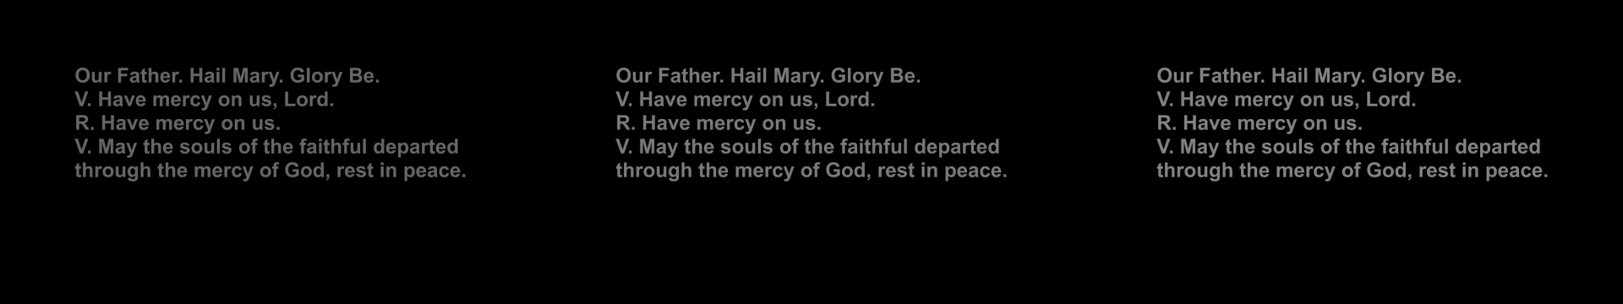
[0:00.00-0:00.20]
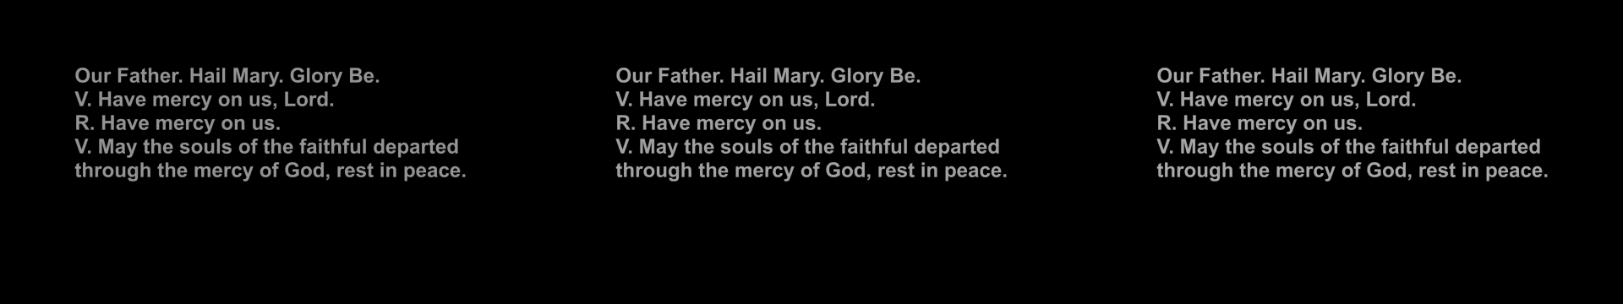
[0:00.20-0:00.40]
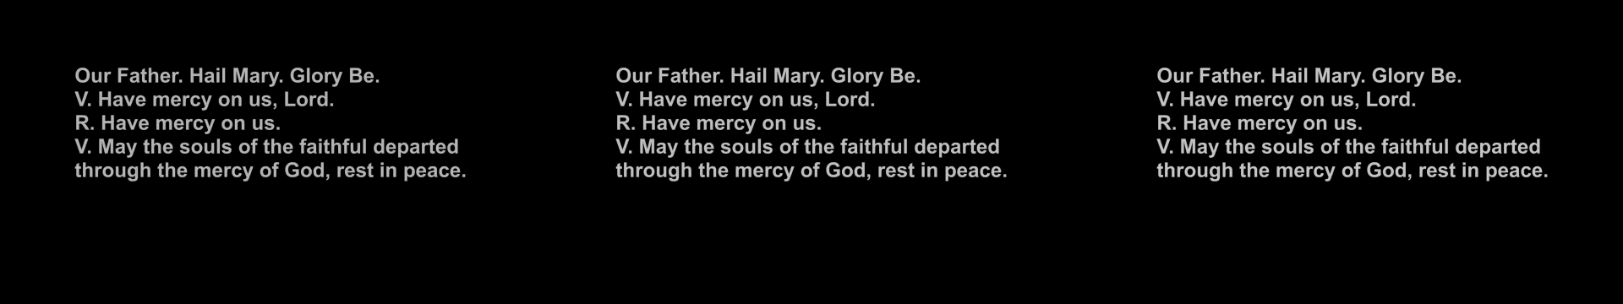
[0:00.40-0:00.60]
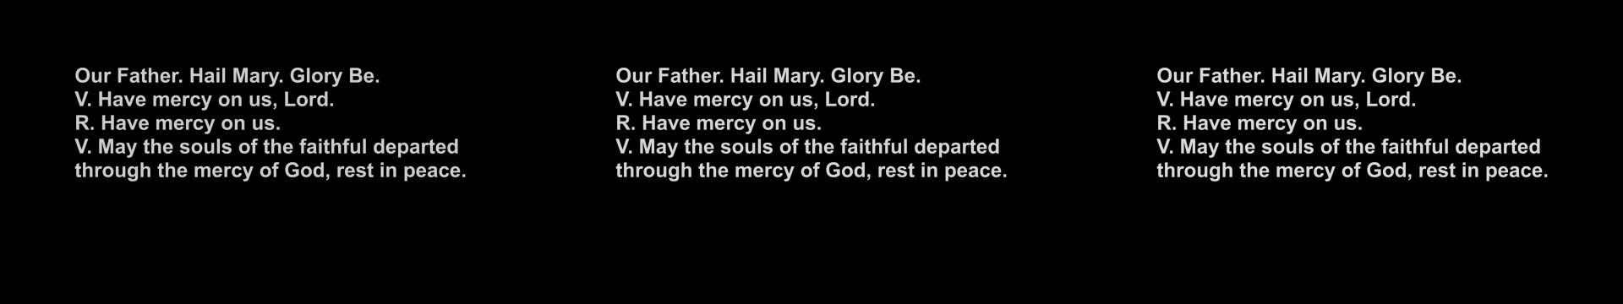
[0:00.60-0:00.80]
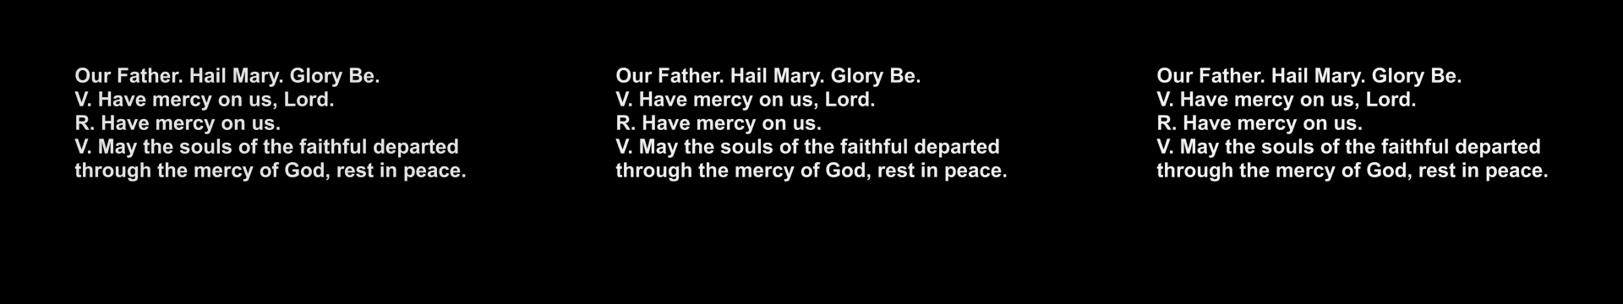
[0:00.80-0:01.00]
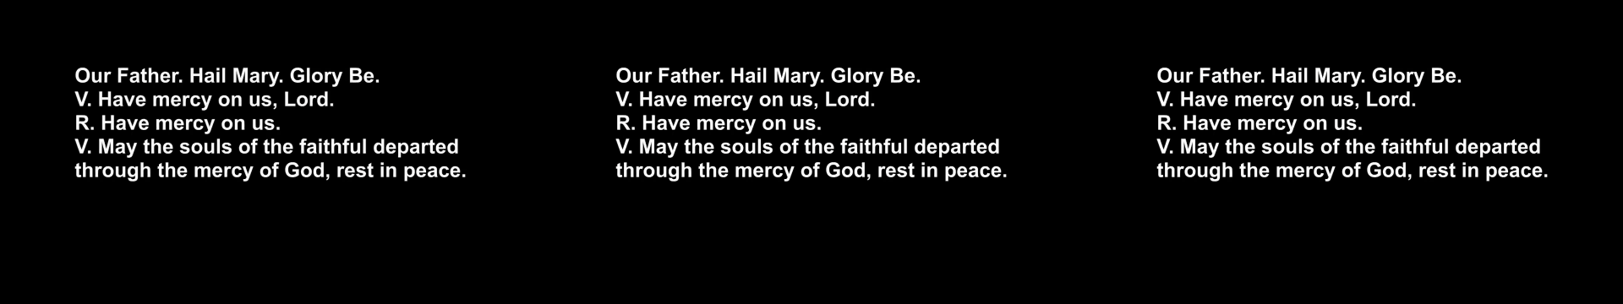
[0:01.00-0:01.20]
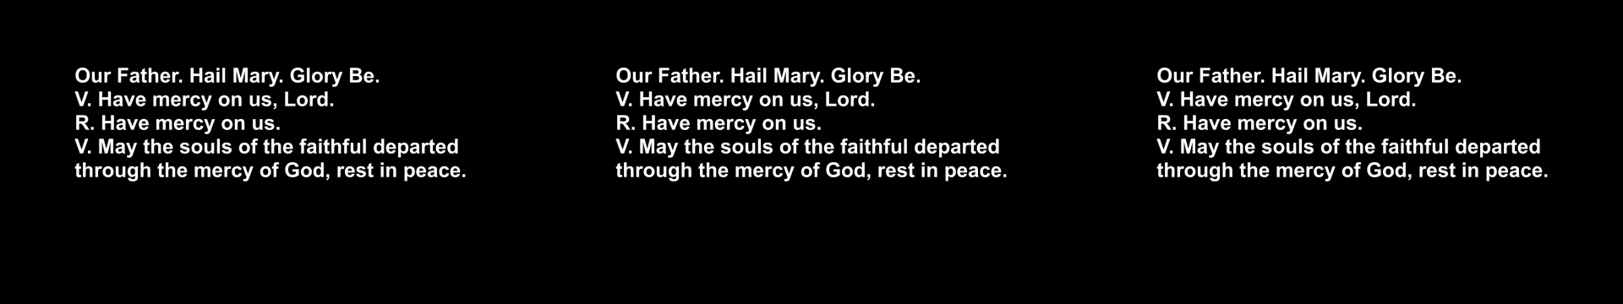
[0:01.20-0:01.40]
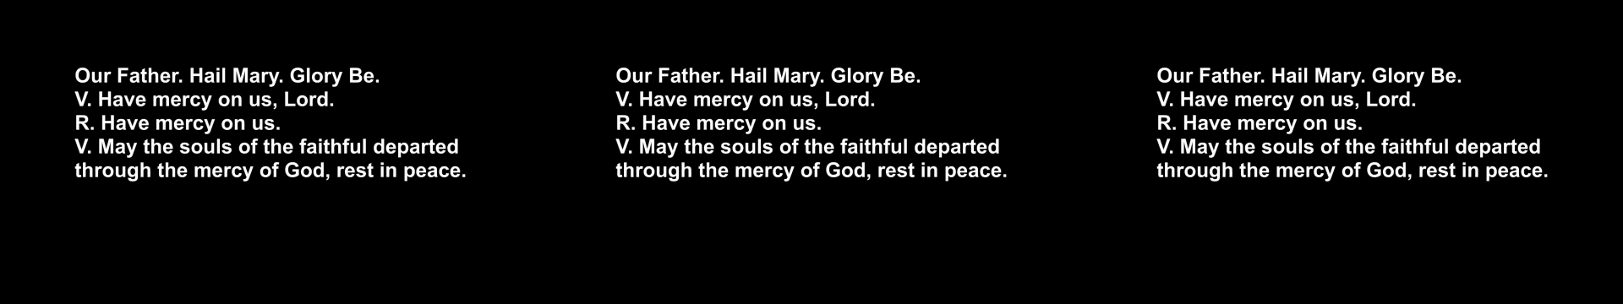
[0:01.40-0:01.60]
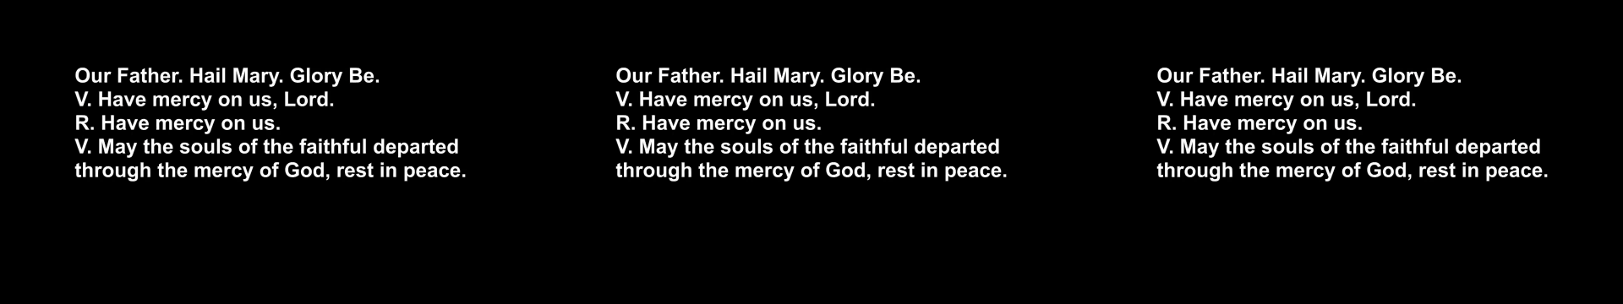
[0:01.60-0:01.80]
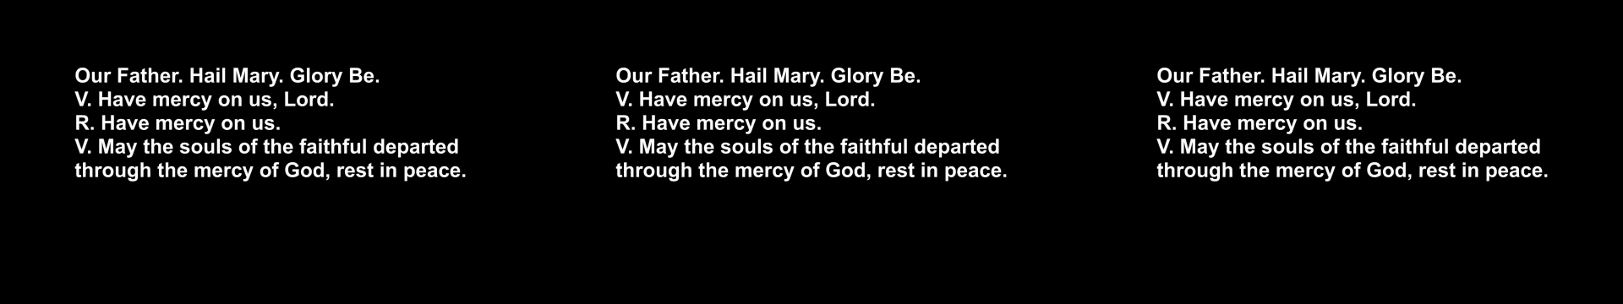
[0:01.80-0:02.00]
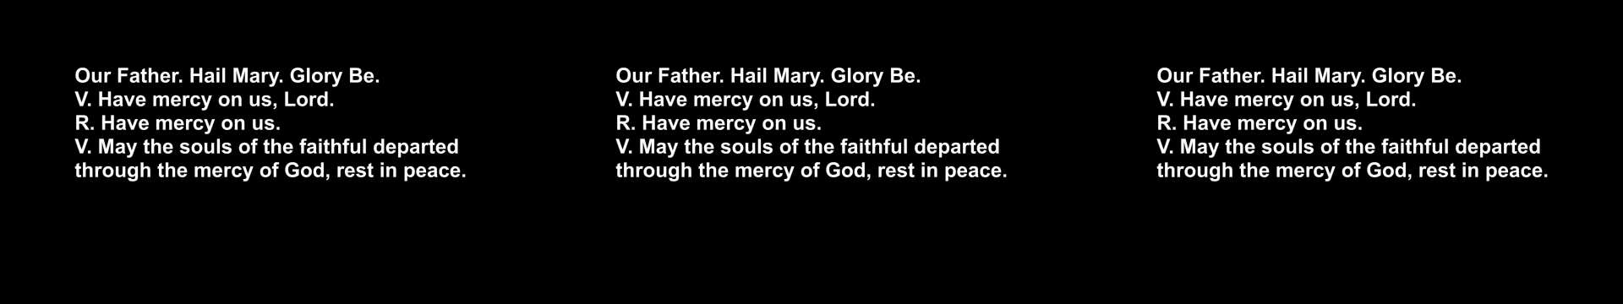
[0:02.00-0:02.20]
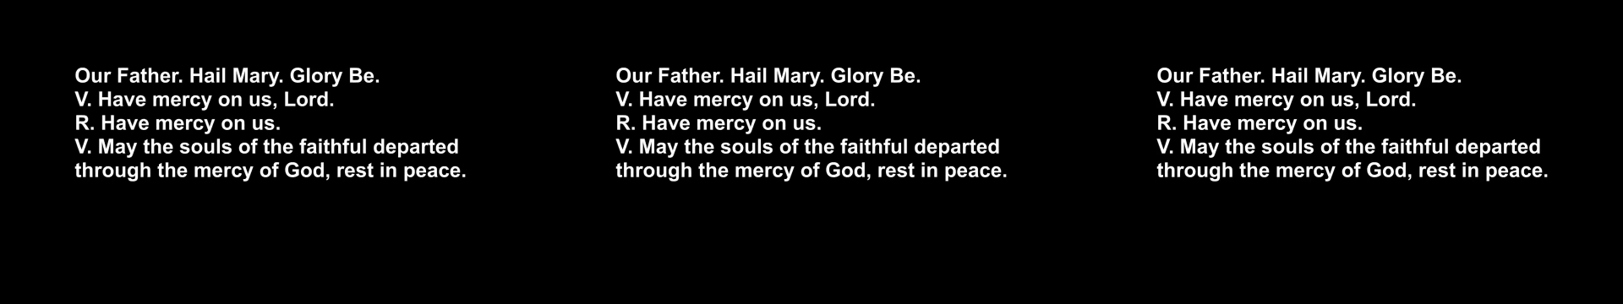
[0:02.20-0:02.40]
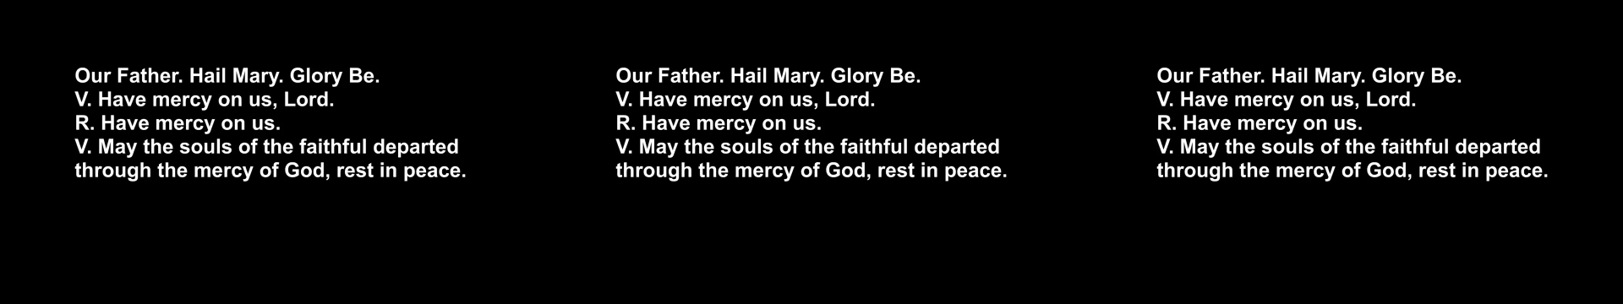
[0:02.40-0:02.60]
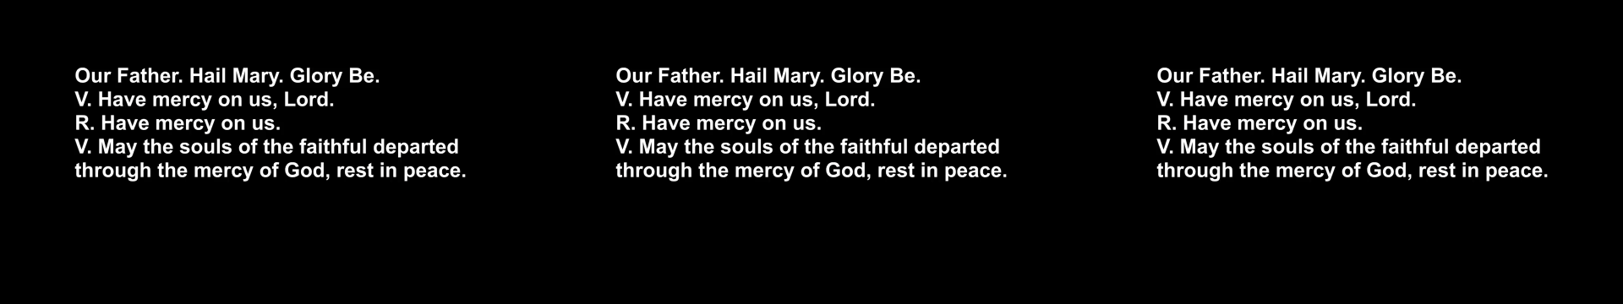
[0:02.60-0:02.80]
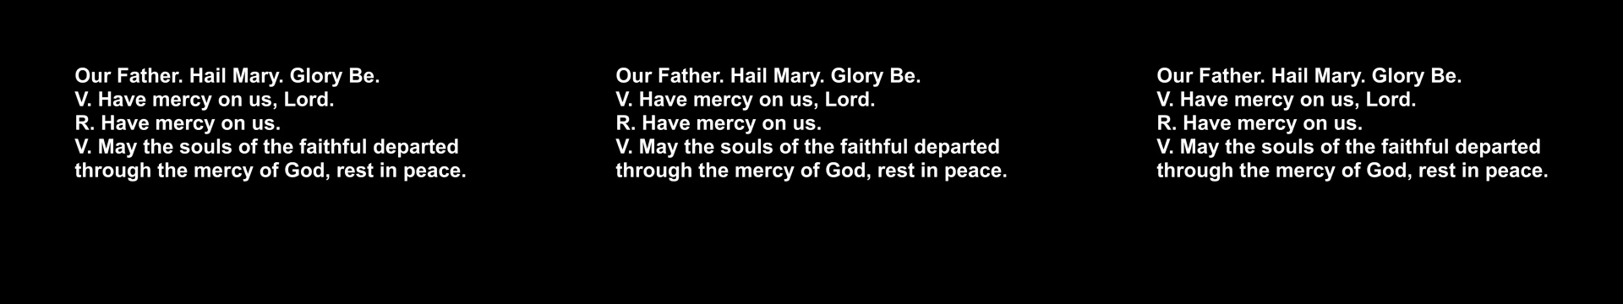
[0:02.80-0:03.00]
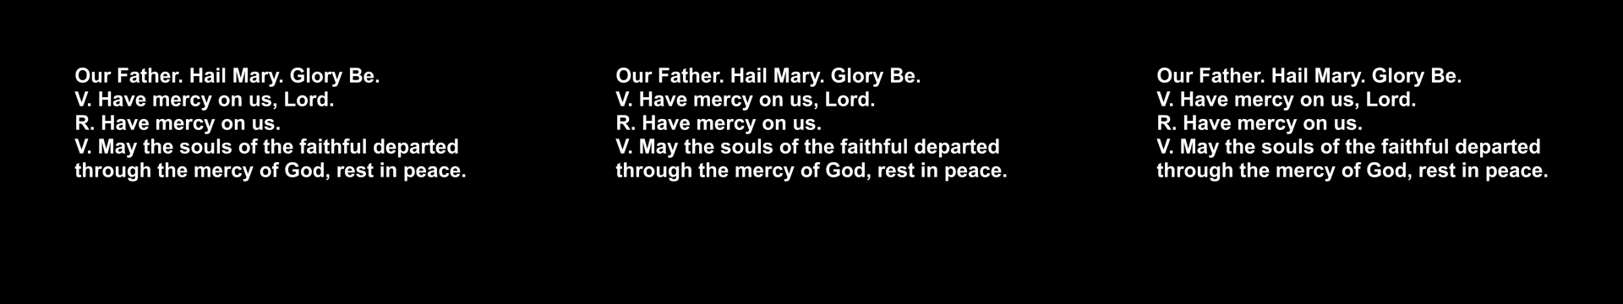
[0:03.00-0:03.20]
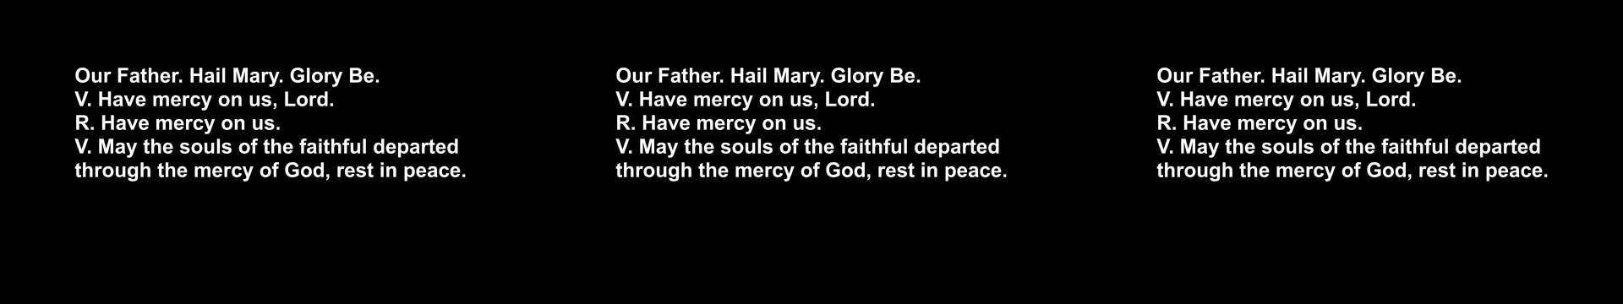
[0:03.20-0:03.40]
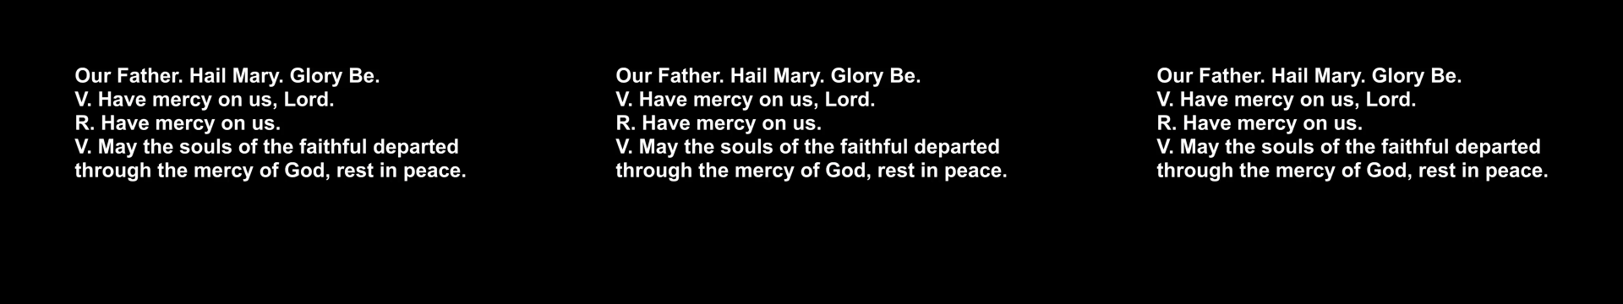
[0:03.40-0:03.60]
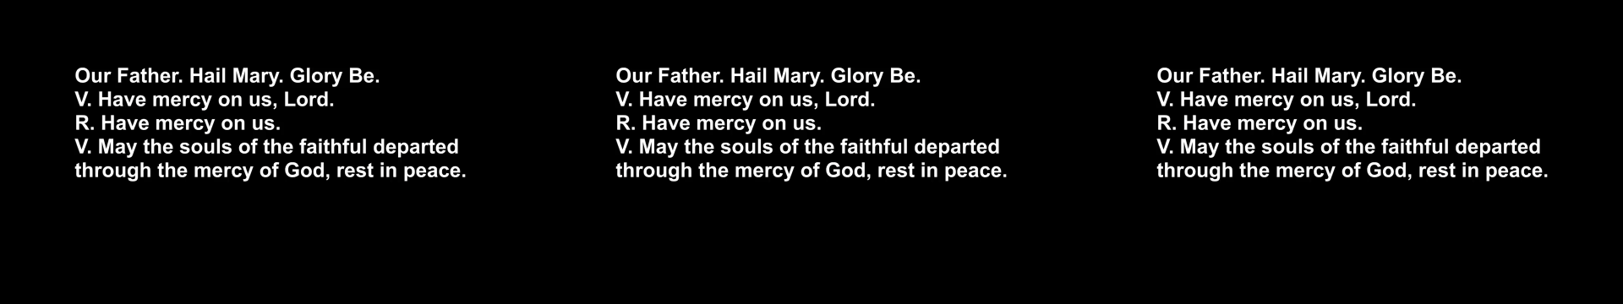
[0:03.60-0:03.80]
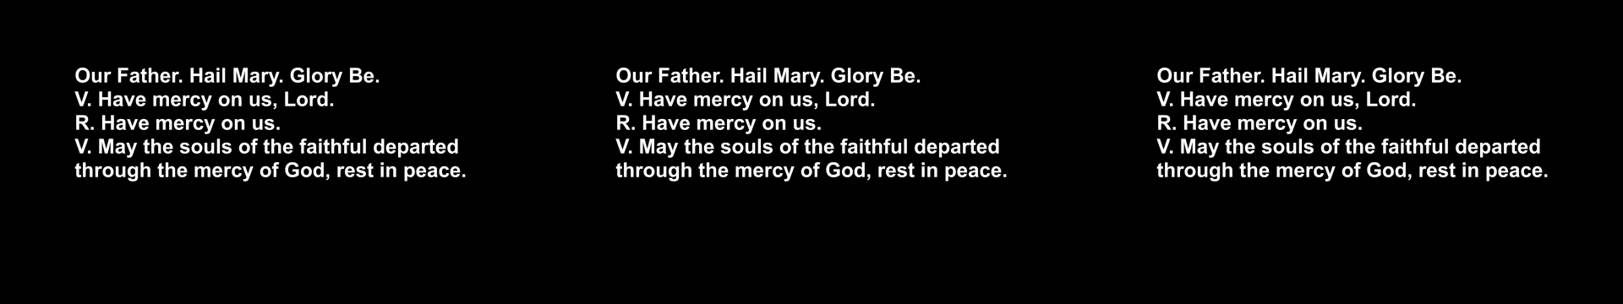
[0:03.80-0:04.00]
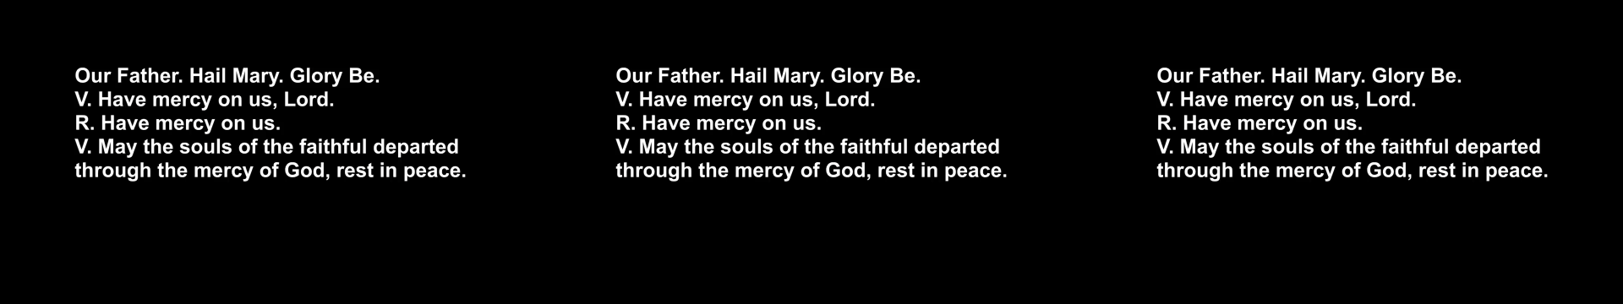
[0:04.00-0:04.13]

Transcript: [unreadable: no face in view]